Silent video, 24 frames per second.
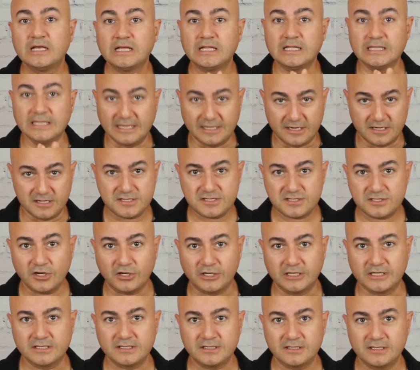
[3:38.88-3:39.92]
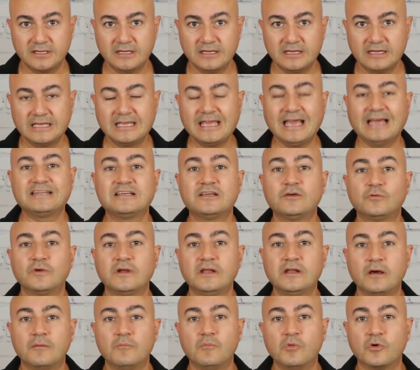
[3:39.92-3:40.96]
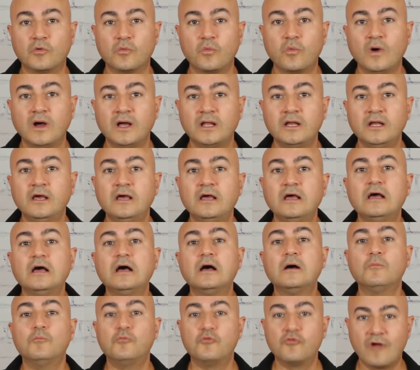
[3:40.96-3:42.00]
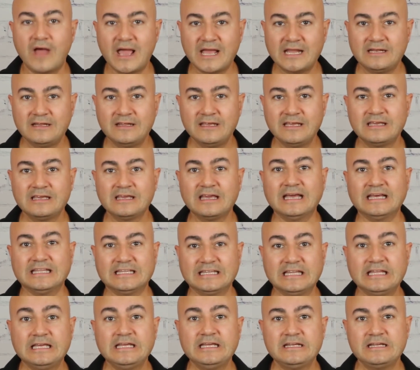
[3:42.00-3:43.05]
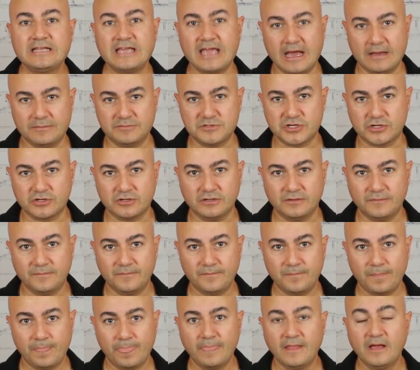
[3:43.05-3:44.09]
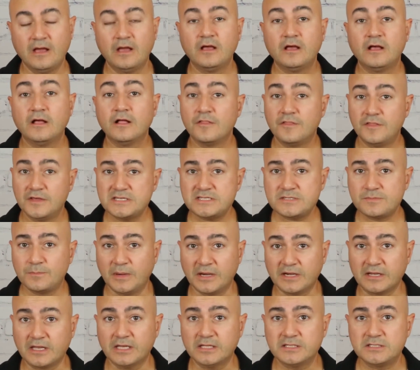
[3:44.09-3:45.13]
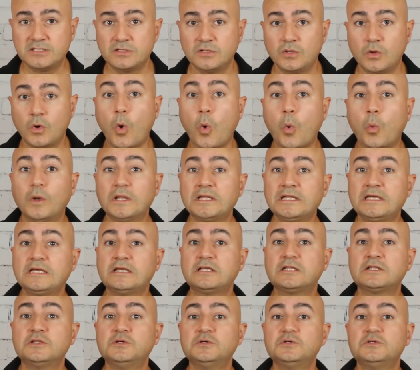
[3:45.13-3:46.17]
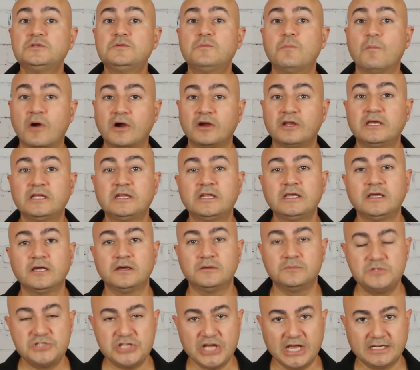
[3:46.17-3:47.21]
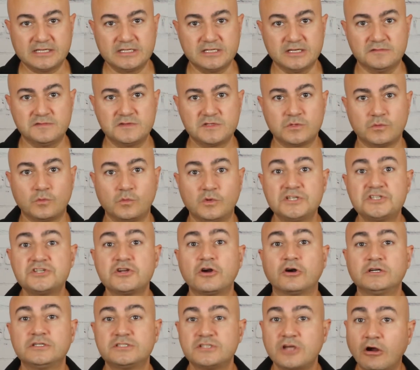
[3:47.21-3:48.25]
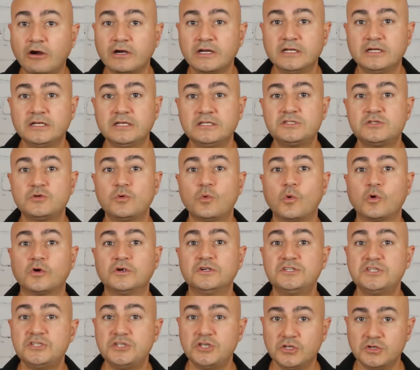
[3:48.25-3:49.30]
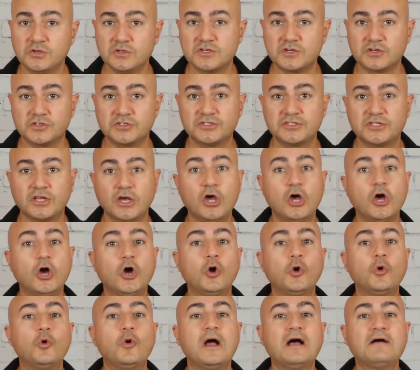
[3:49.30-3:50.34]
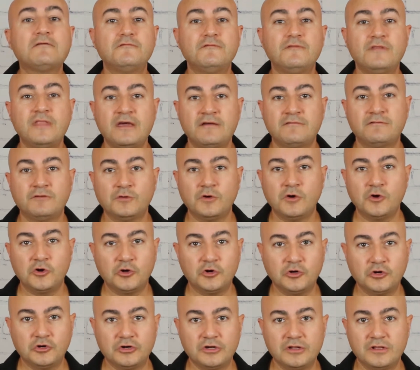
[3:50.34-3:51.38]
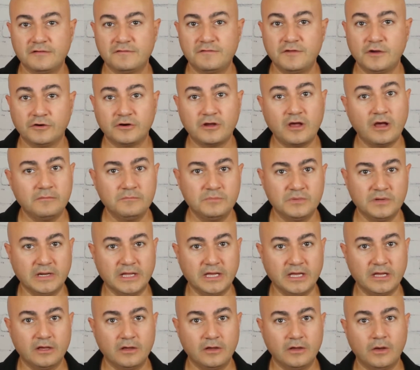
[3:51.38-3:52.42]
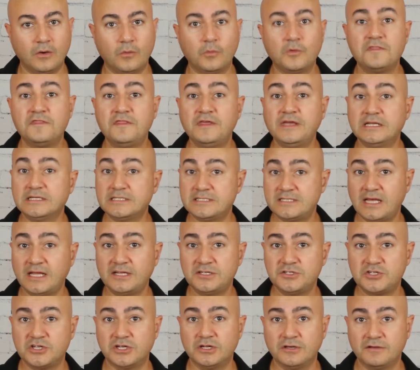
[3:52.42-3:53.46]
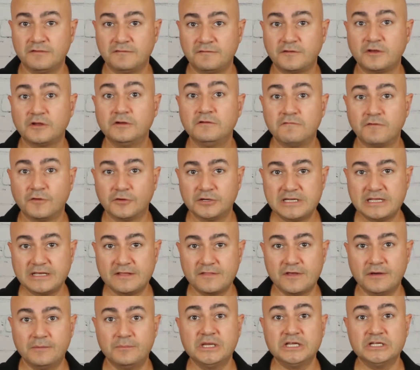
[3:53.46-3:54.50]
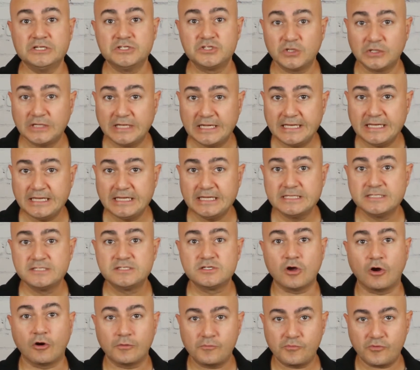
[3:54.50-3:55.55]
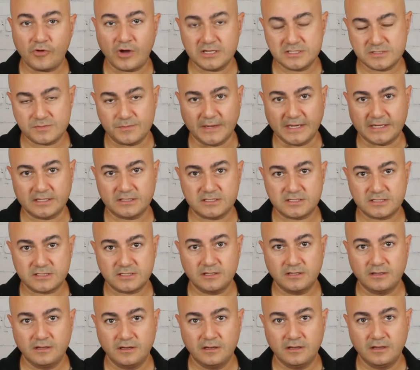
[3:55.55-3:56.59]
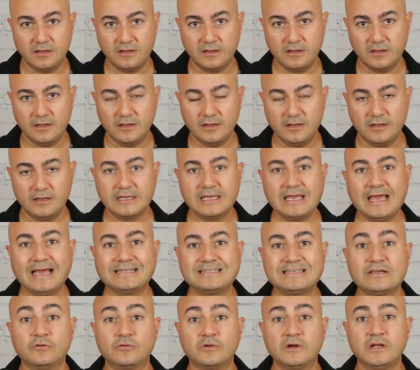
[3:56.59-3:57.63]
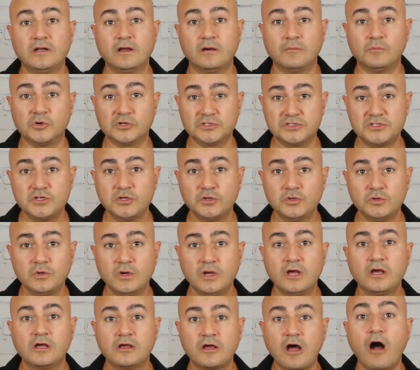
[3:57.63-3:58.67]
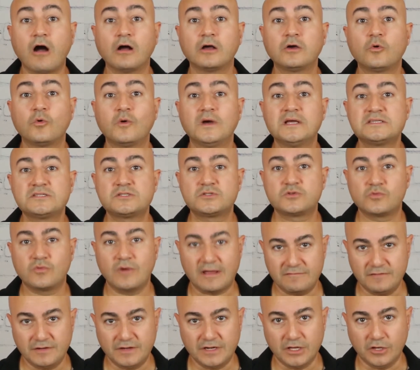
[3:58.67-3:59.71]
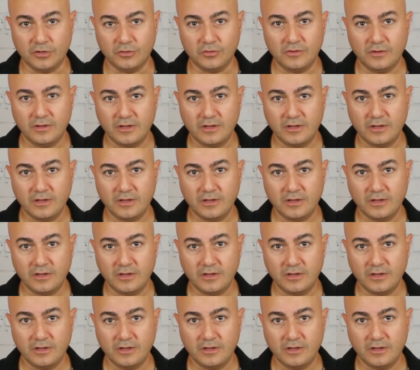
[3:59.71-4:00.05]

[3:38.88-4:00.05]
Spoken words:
Let us start. Category number 1, branding and lead capture. This bucket will include marketing objectives which are targeted towards users who have never heard of your company, with the intention of converting them into leads or prospects. Category number 2, conquest revenue.